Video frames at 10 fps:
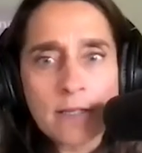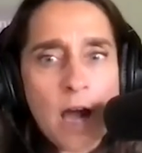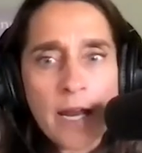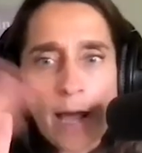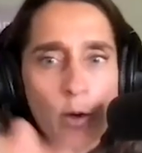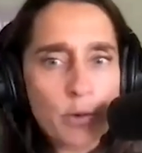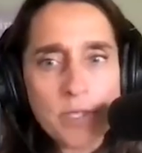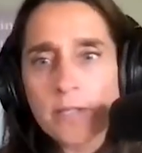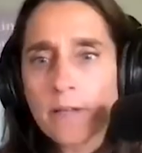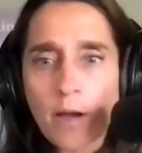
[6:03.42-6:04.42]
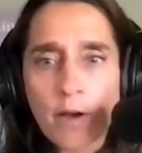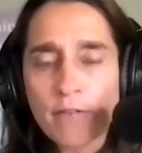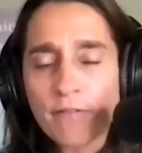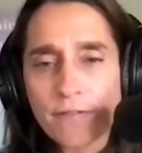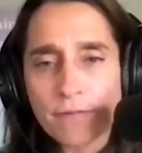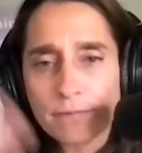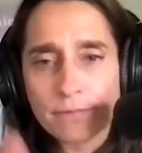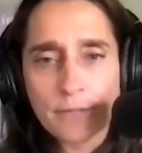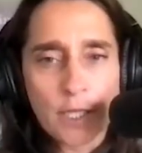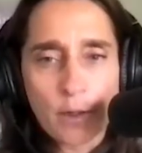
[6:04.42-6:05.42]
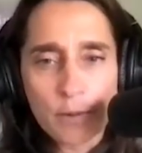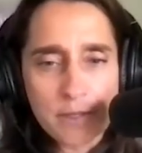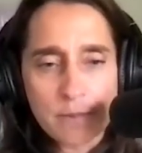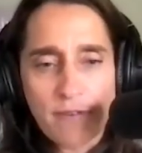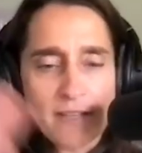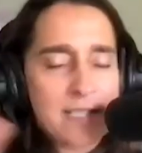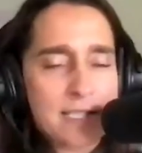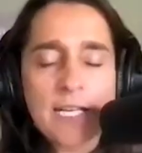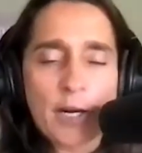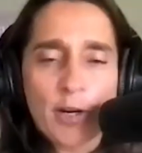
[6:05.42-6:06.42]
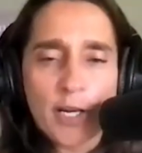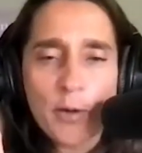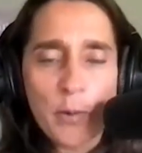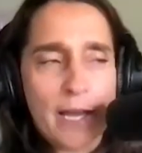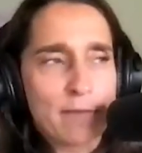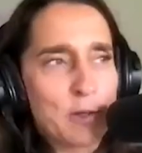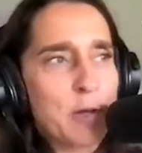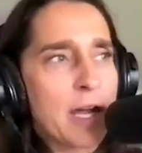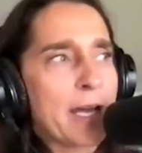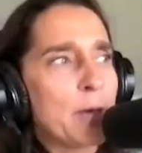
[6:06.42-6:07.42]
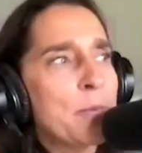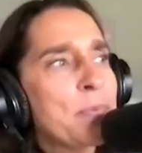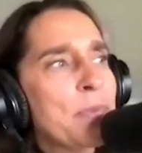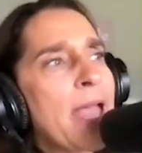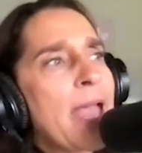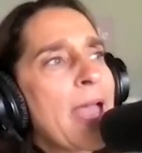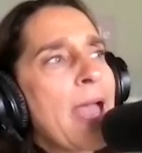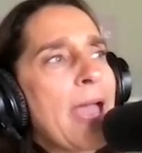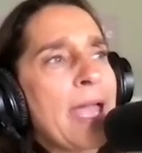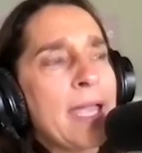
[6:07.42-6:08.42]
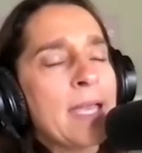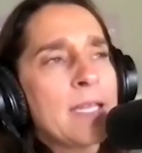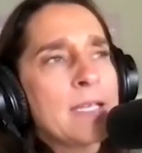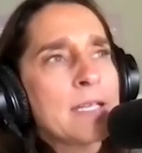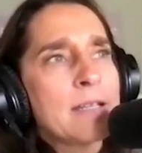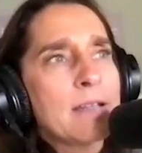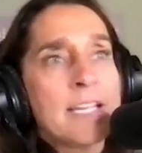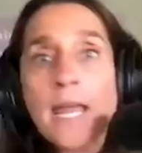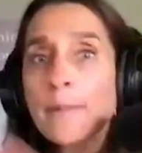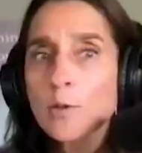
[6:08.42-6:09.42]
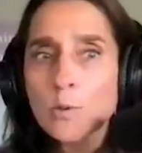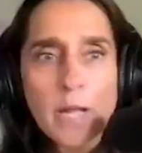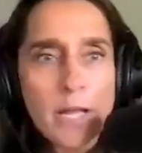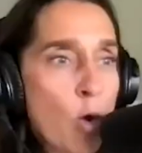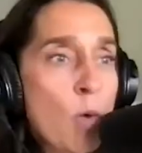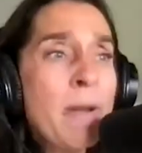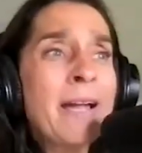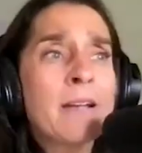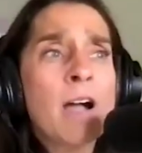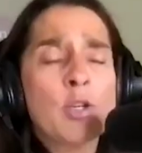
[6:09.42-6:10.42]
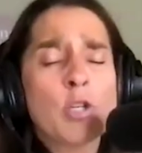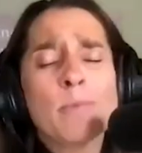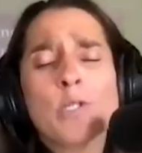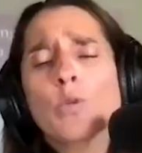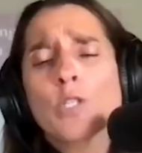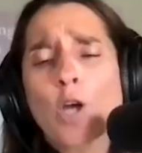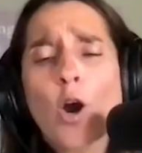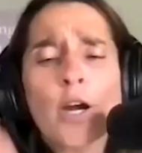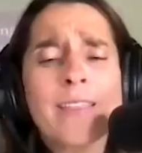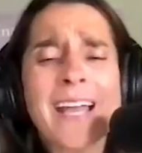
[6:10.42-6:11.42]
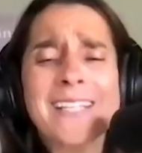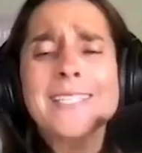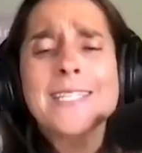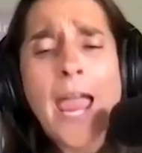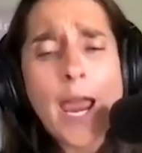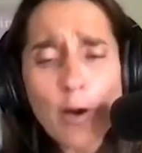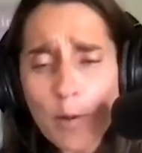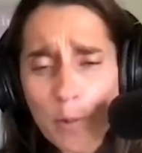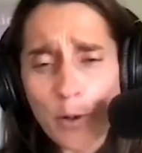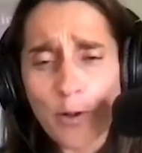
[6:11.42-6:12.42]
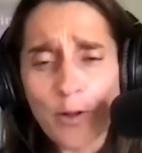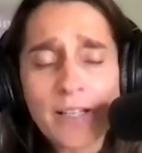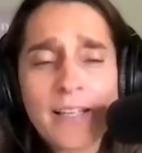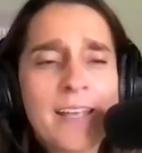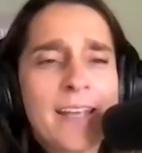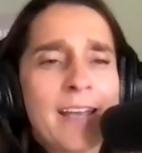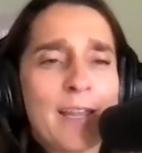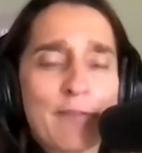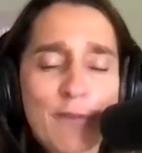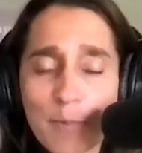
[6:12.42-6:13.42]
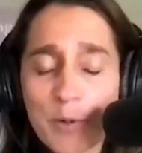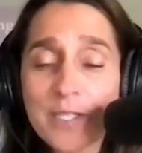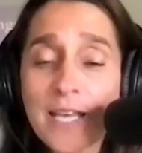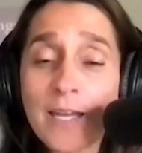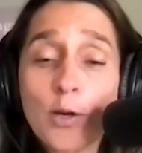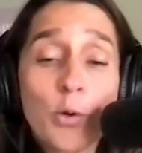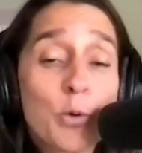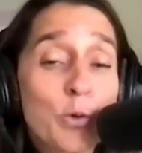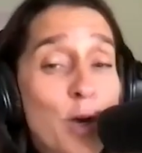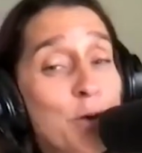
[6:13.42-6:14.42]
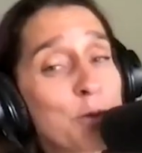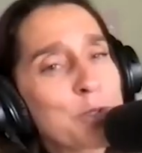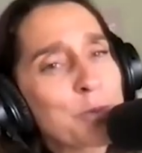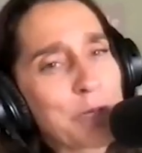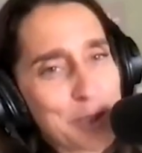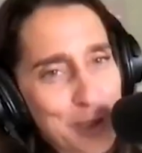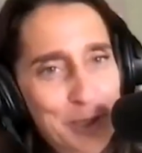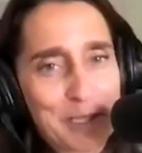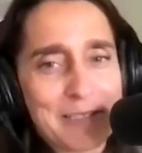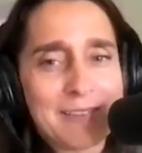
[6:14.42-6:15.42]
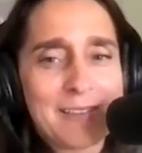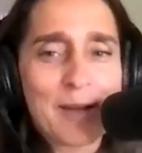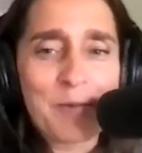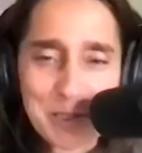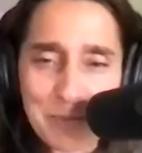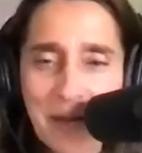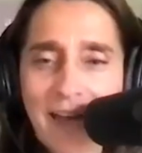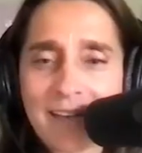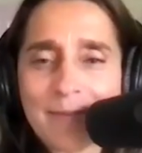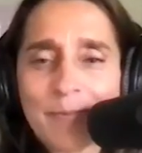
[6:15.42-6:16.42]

got out of you know his fenced-in area, what have you, got out, and the neighbors were like, Oh my gosh, I'm so sorry. That's terrible. And the farmer said, Who knows what is good and what is bad?